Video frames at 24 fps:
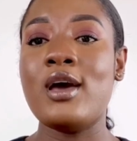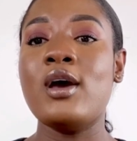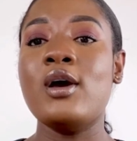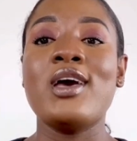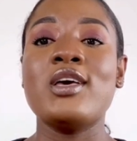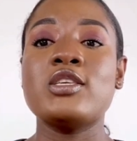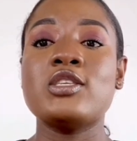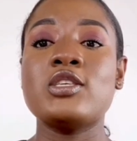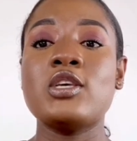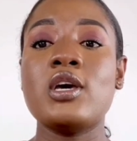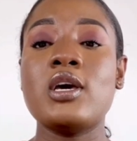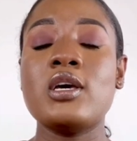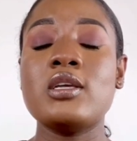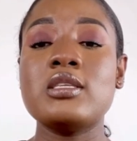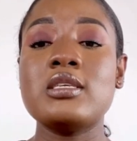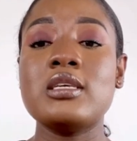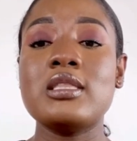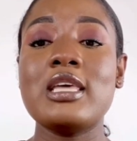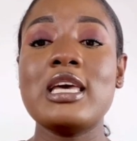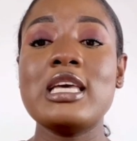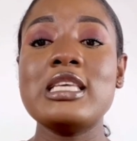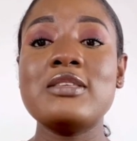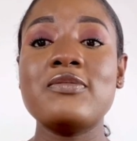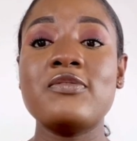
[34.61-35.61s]
So
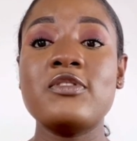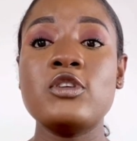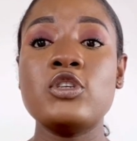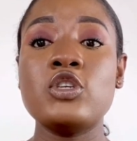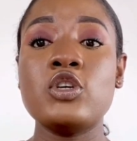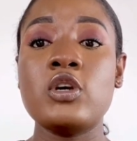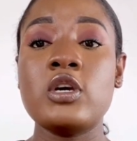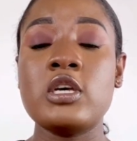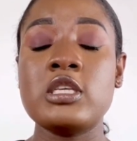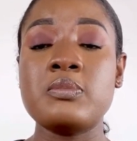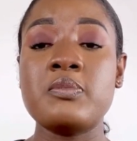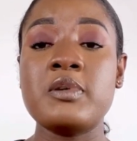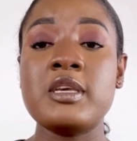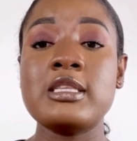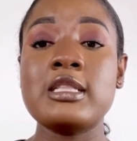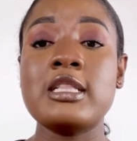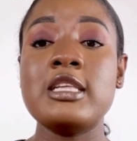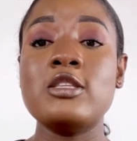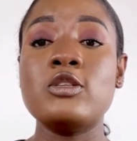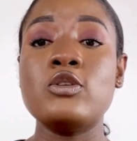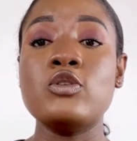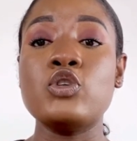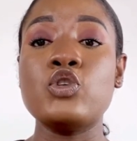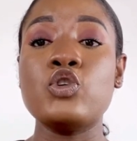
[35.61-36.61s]
today's video is
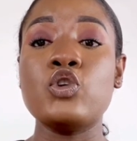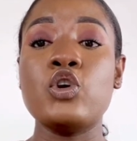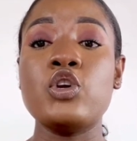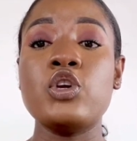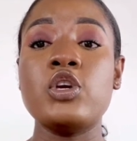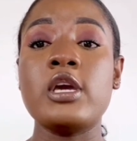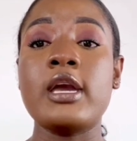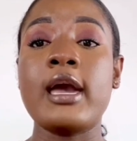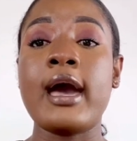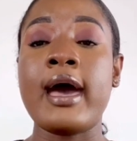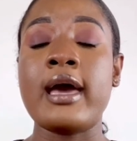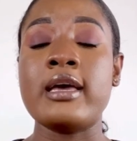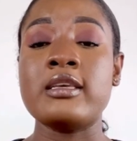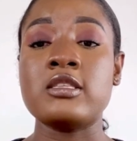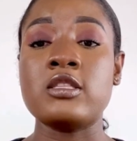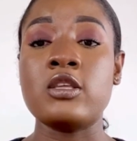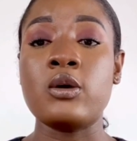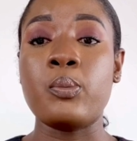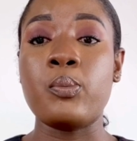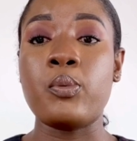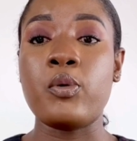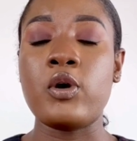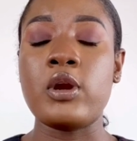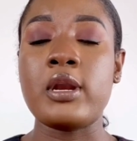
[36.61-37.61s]
basically to show you guys the
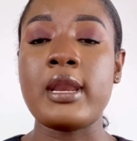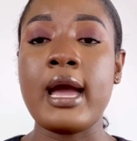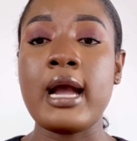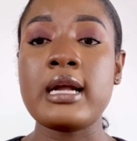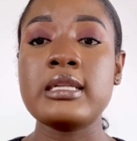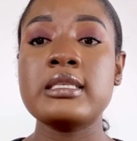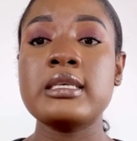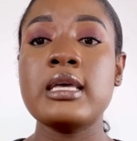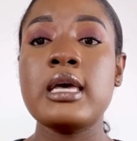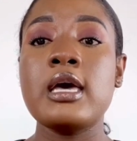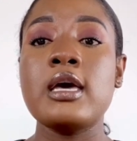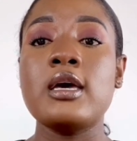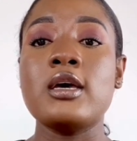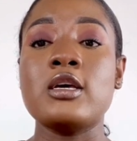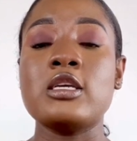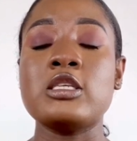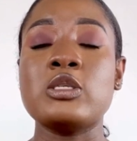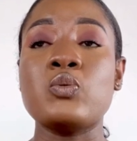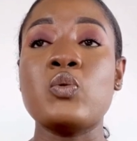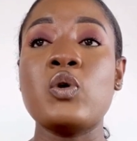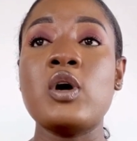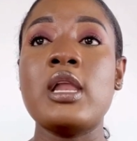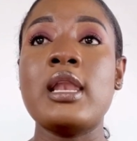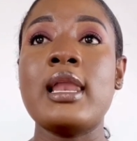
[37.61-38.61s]
product as
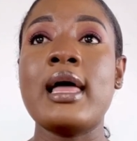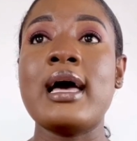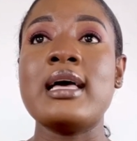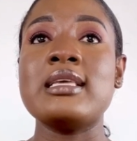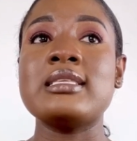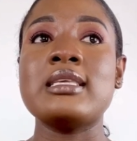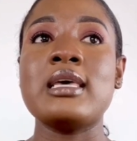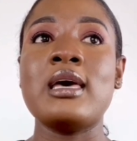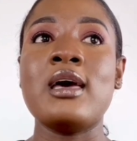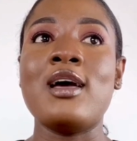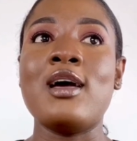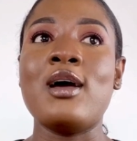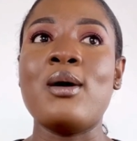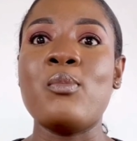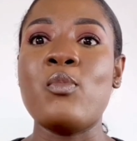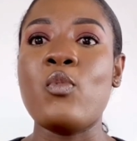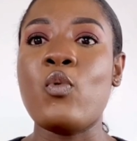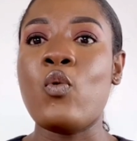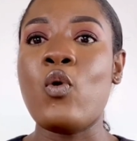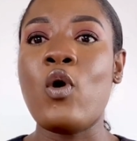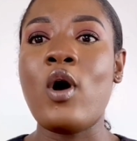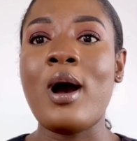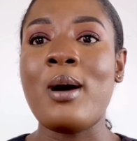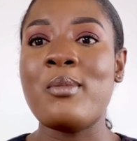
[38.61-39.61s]
well as
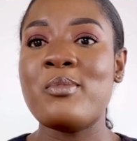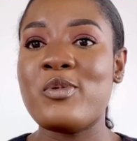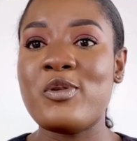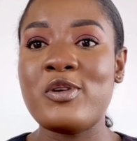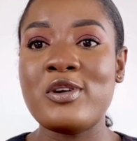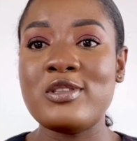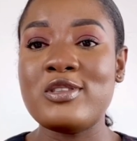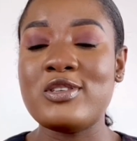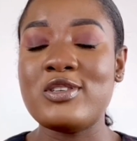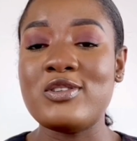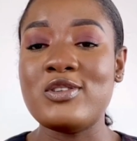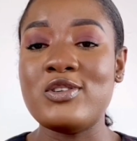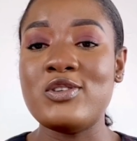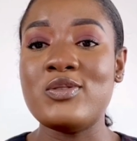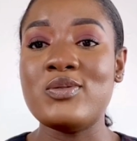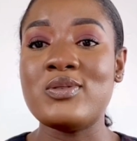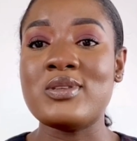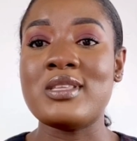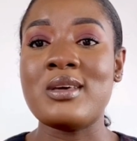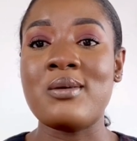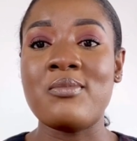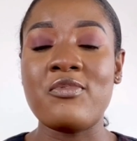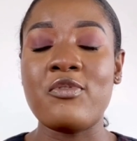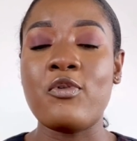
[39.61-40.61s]
what I'm going to use
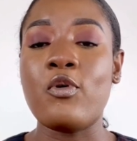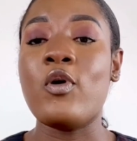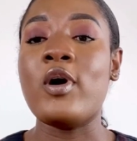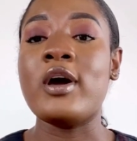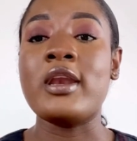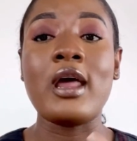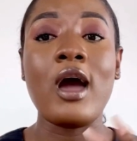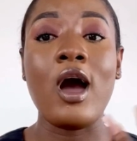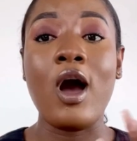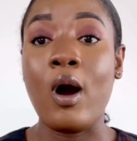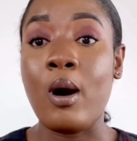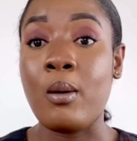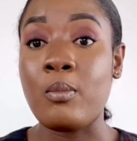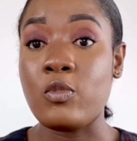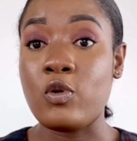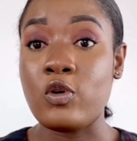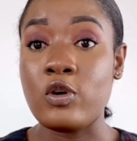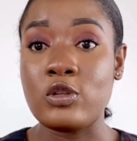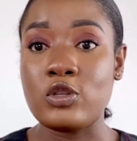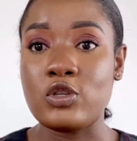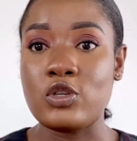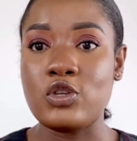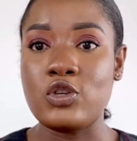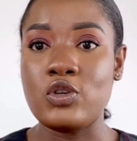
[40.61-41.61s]
them for and how I'm
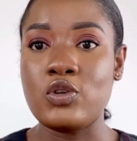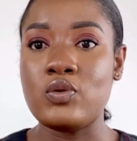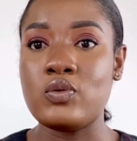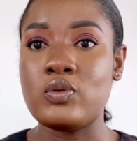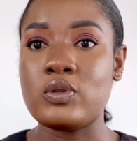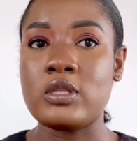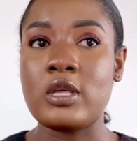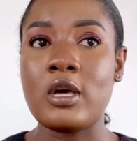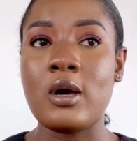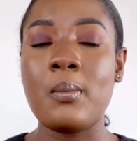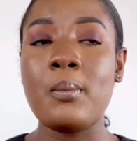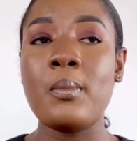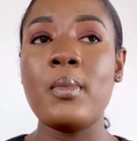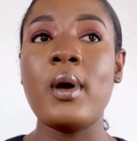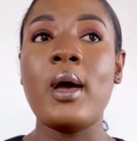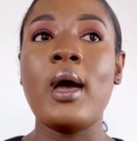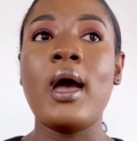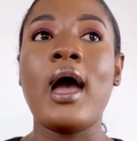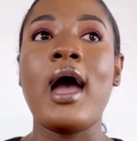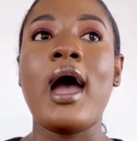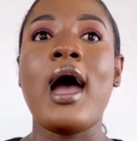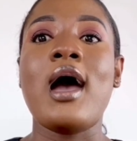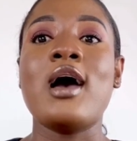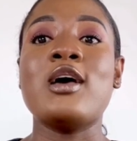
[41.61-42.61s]
going to use them,
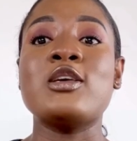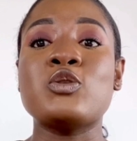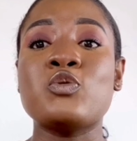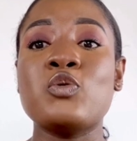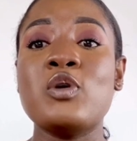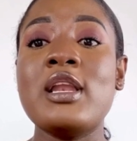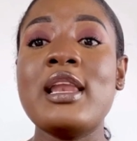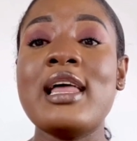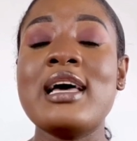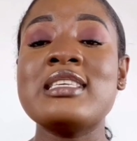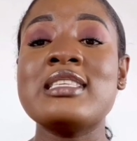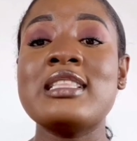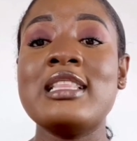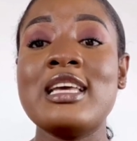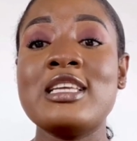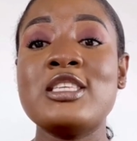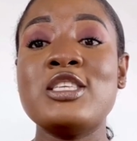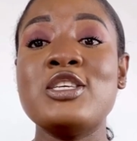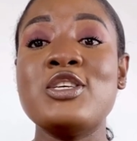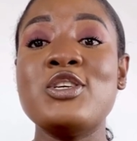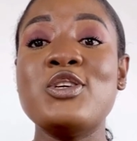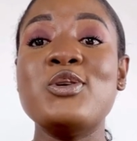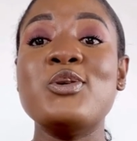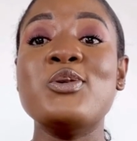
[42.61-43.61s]
as well as
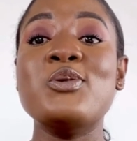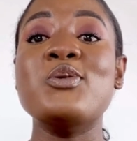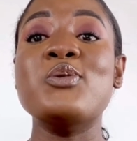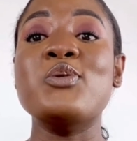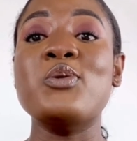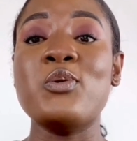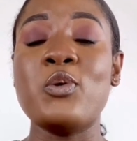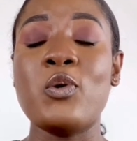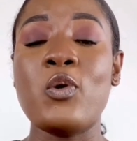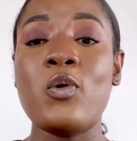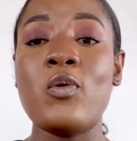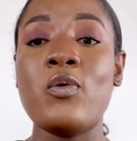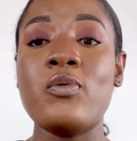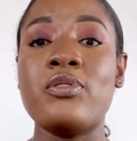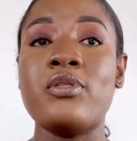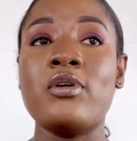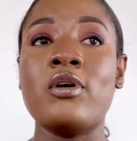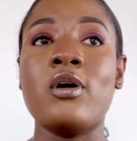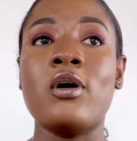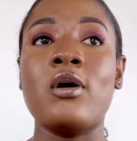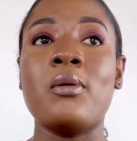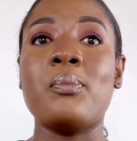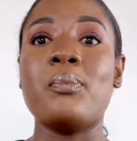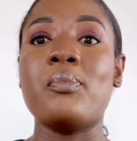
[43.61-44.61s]
letting you know
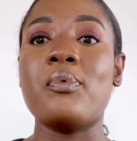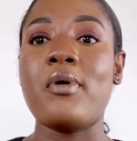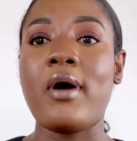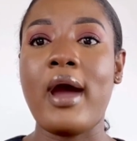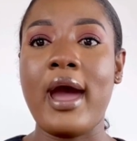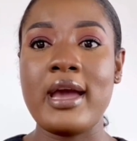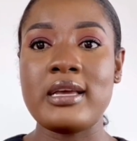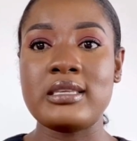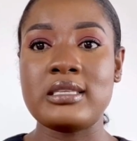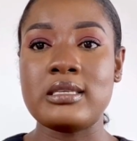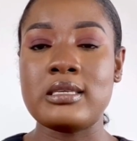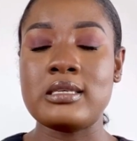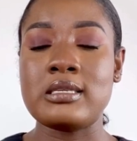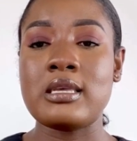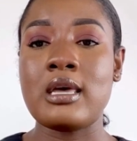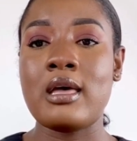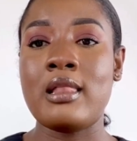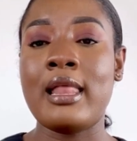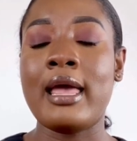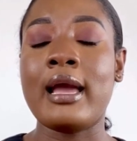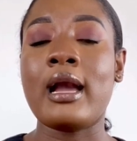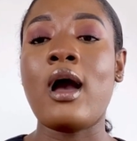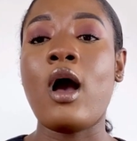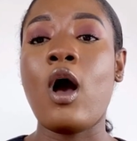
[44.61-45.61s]
the prices,
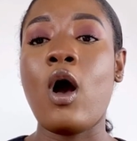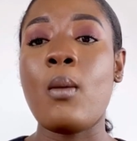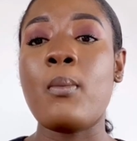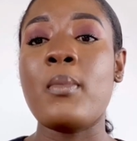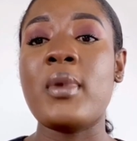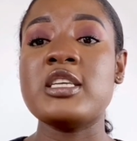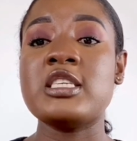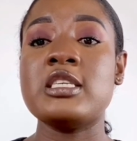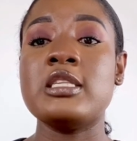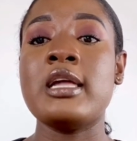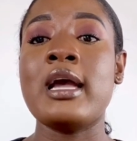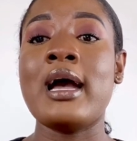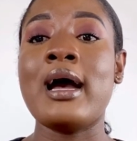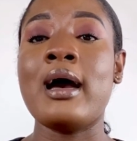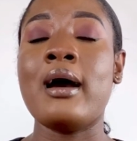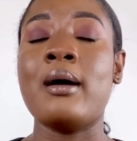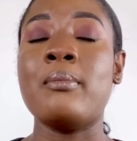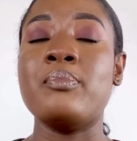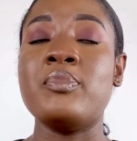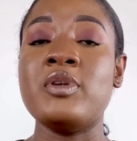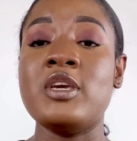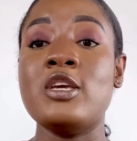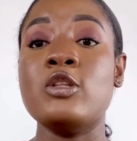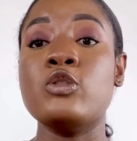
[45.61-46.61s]
like how much they are
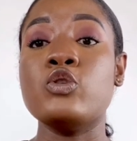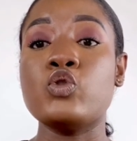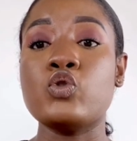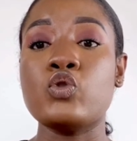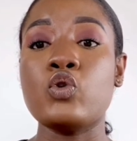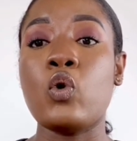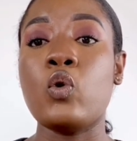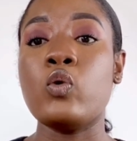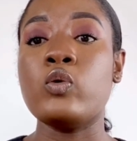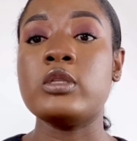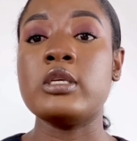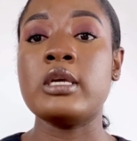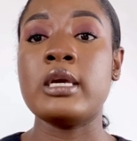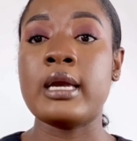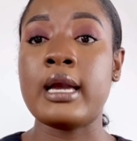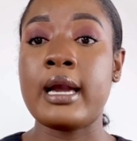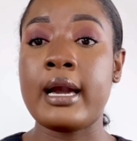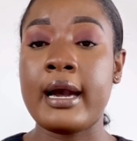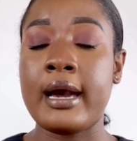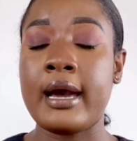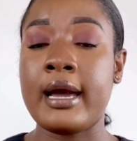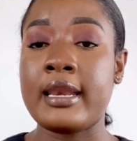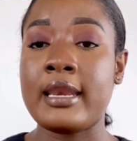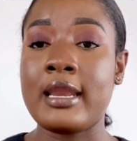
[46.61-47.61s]
being sold in
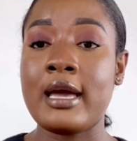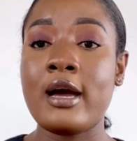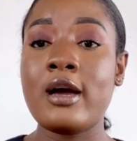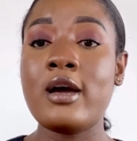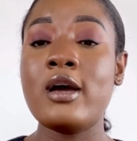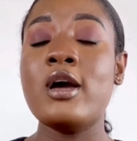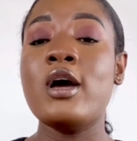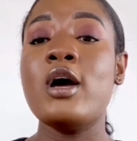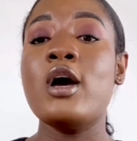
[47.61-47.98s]
Ghana.